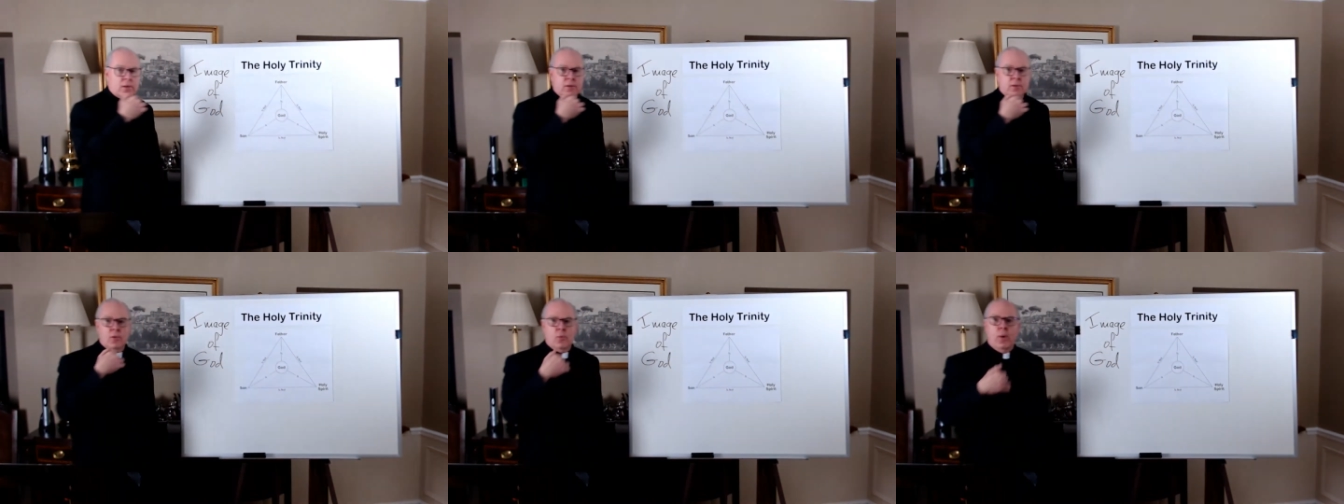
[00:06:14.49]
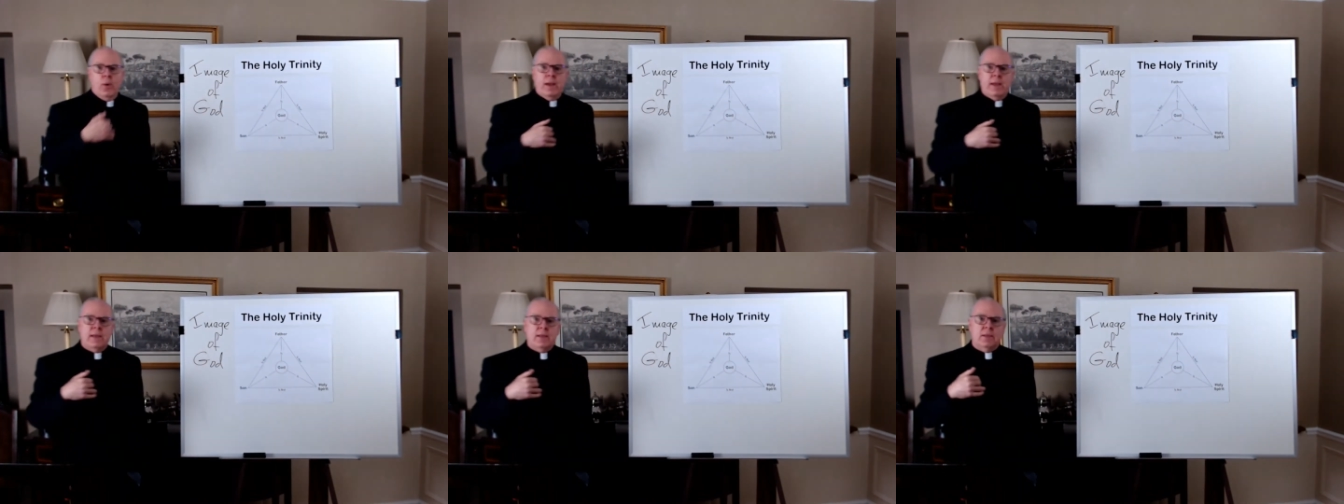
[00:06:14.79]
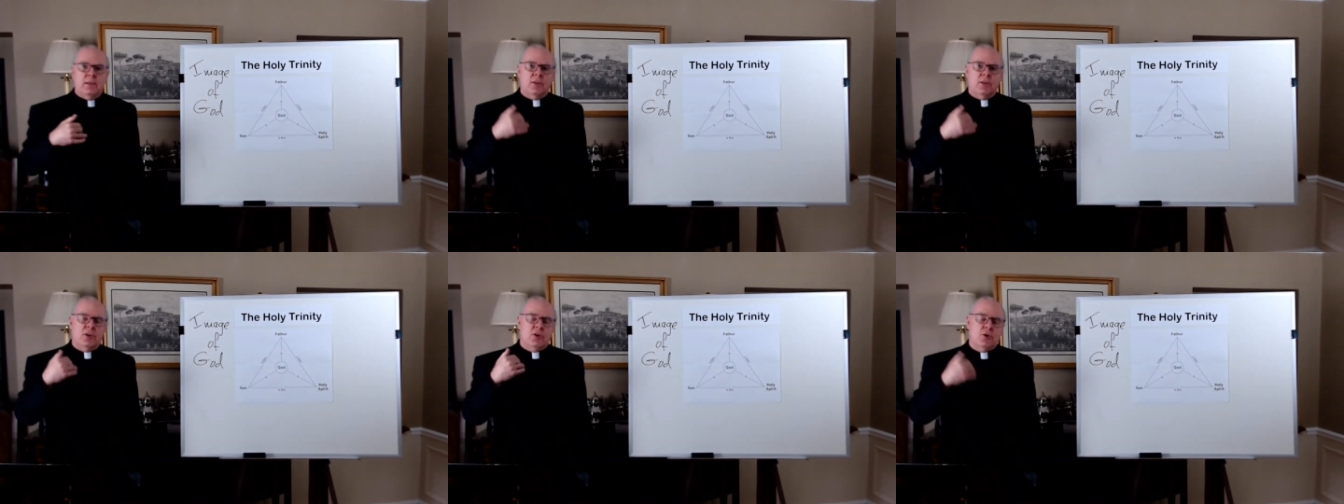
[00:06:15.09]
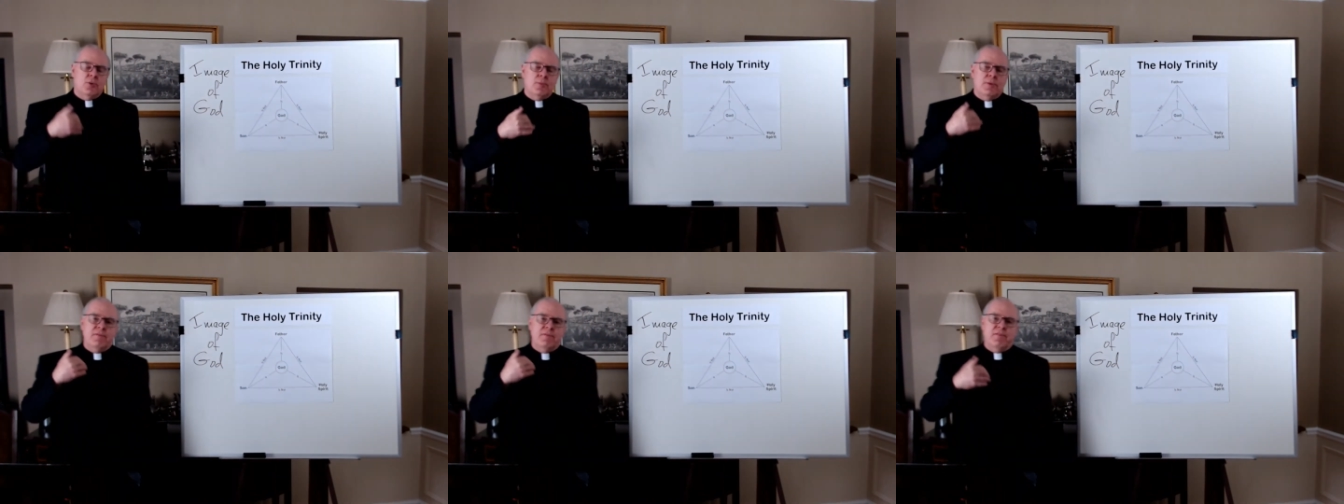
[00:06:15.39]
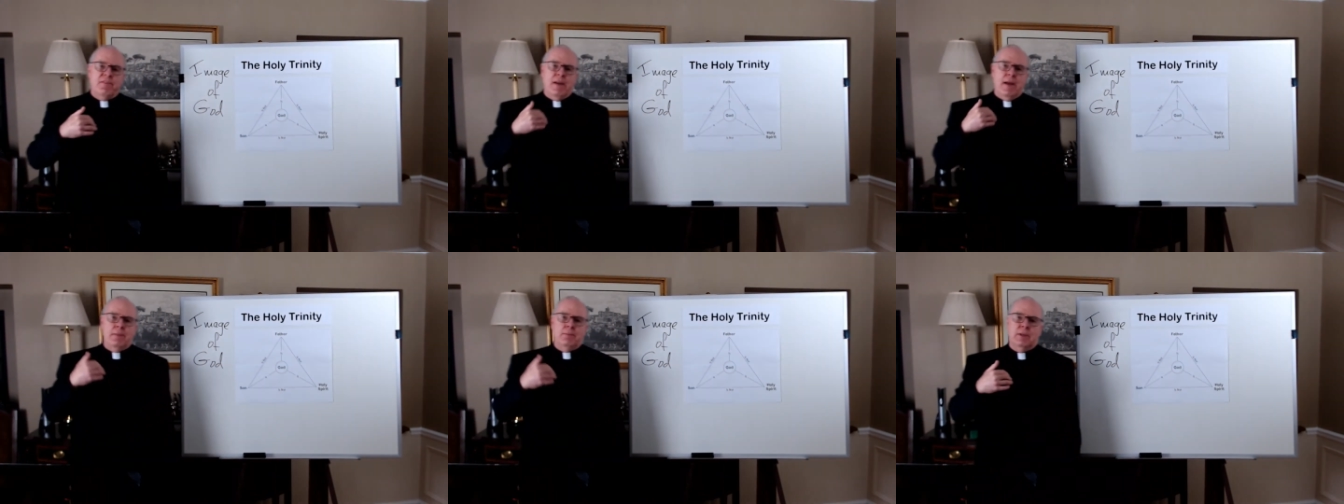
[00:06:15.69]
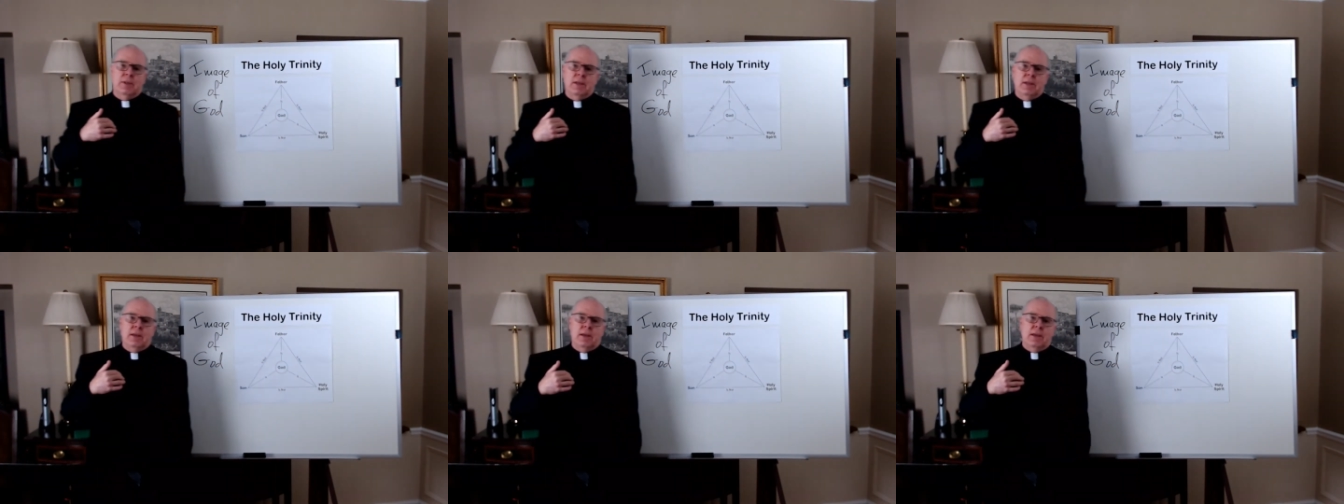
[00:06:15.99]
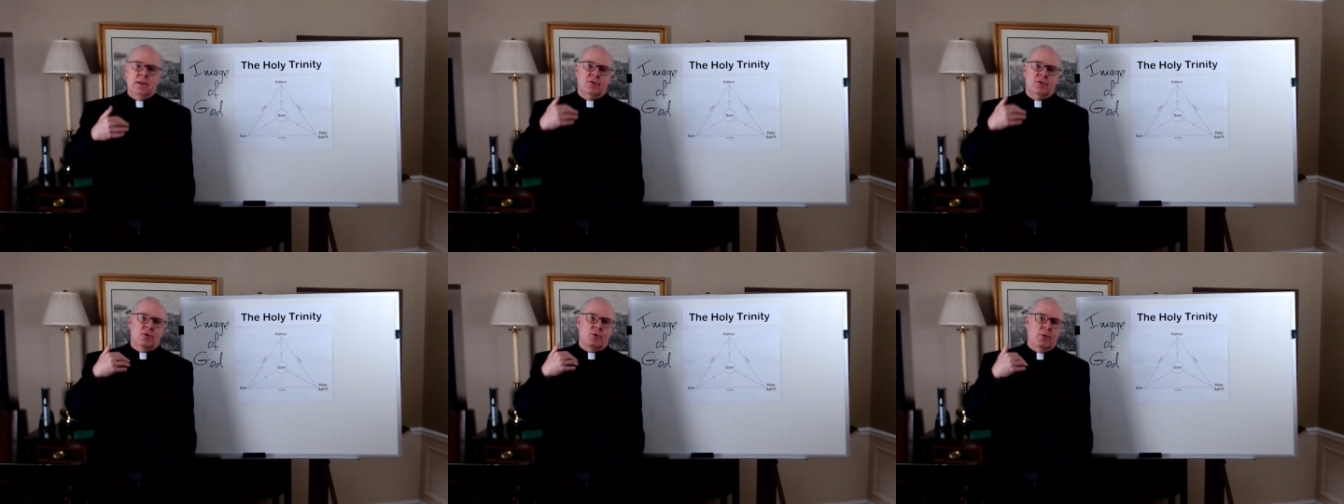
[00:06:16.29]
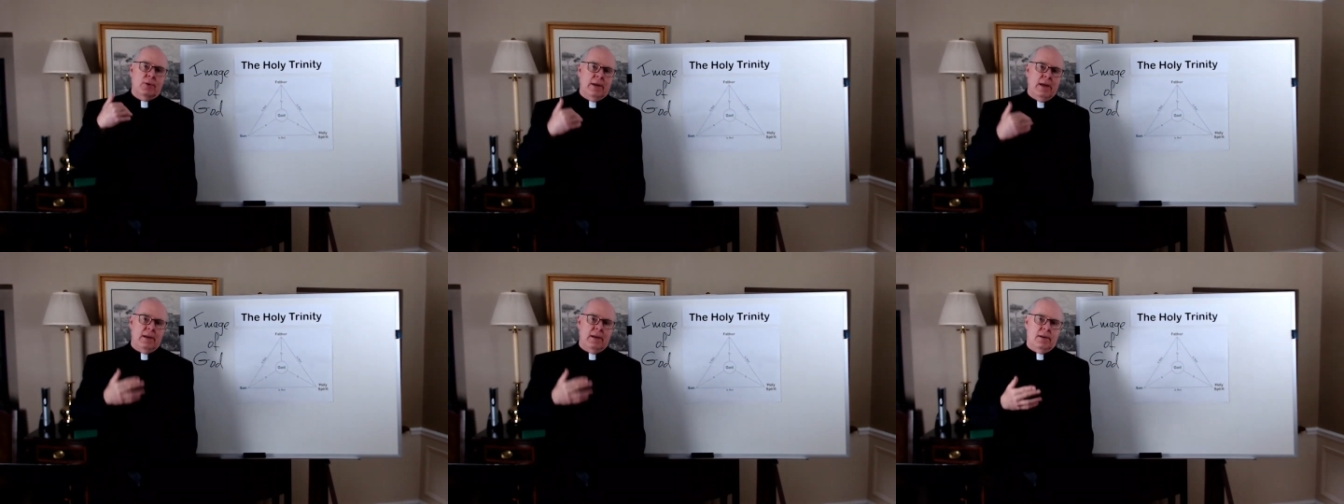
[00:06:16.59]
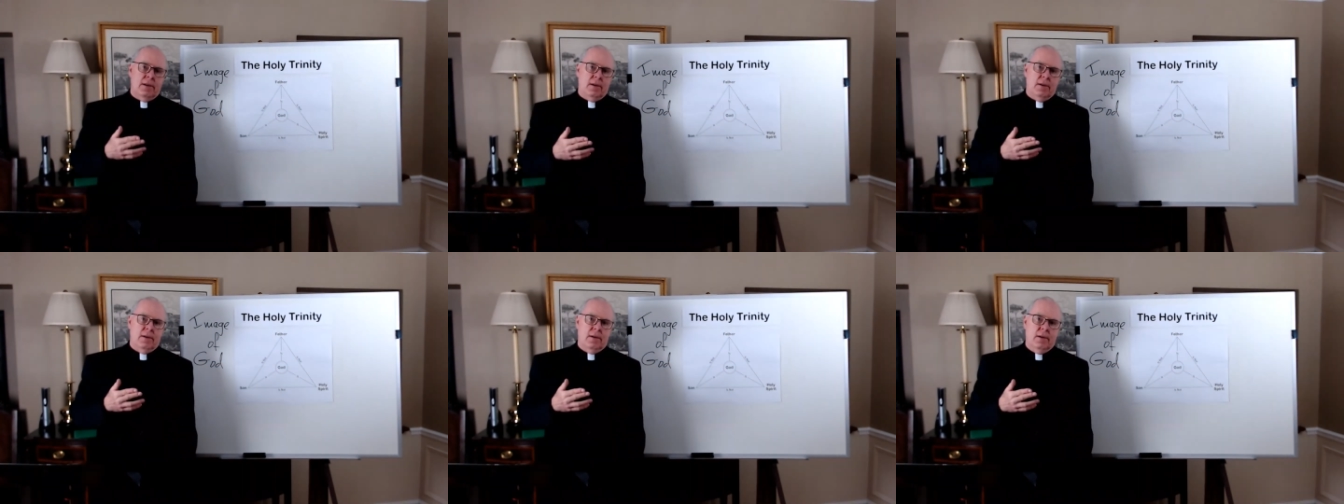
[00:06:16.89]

the way the human family is created.